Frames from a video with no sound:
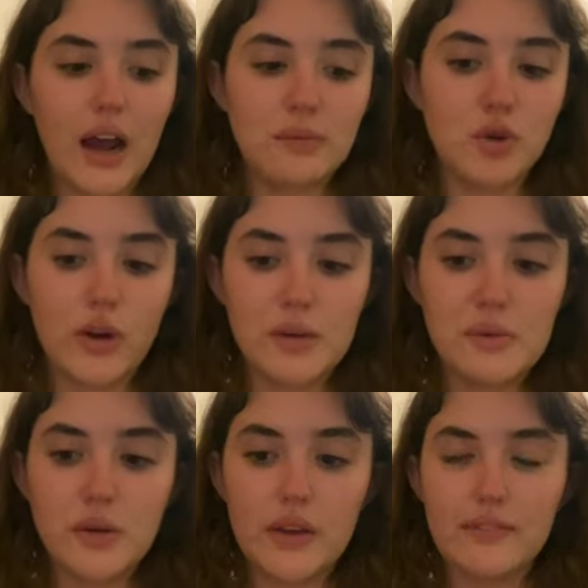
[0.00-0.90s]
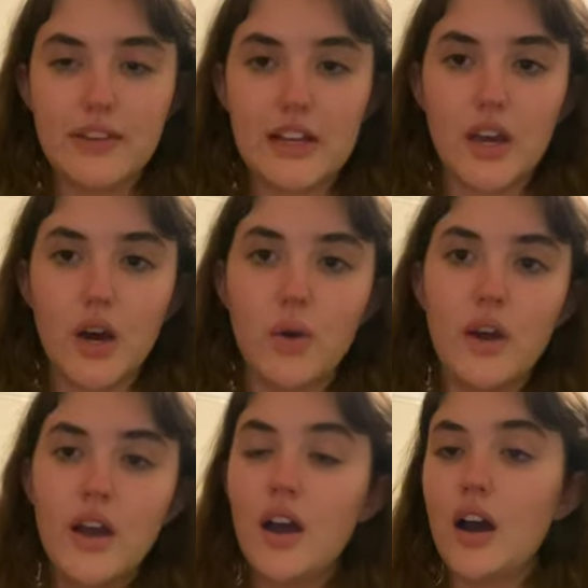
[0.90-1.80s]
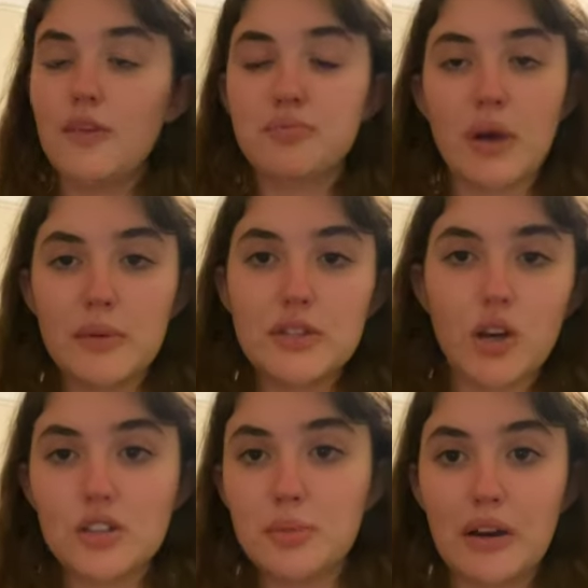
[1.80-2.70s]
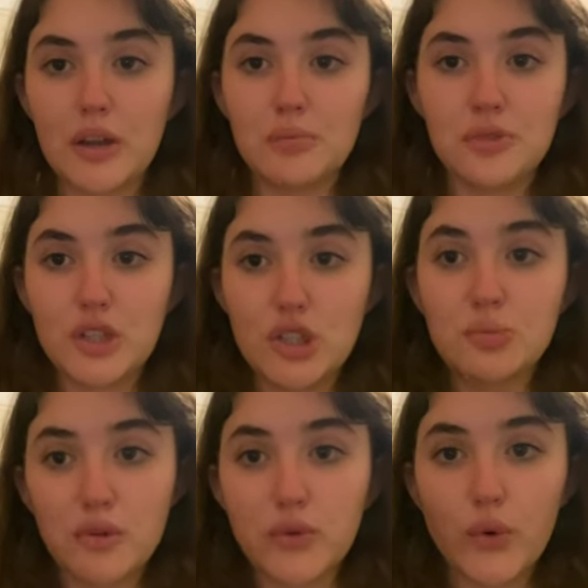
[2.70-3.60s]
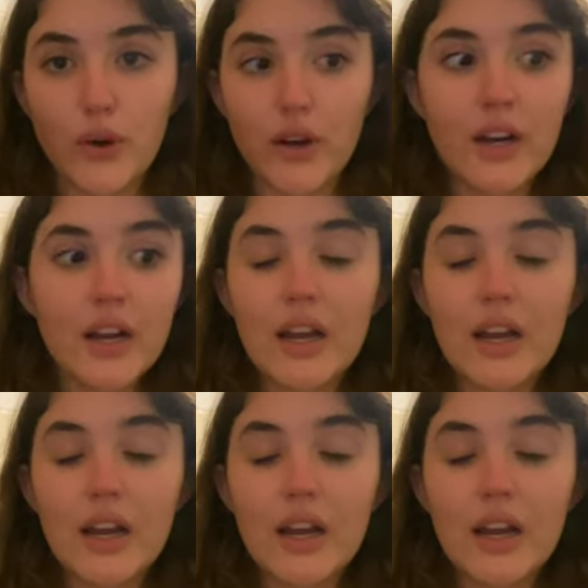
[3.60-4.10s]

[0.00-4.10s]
I'm going to be doing a video, I've probably talked about it to you before,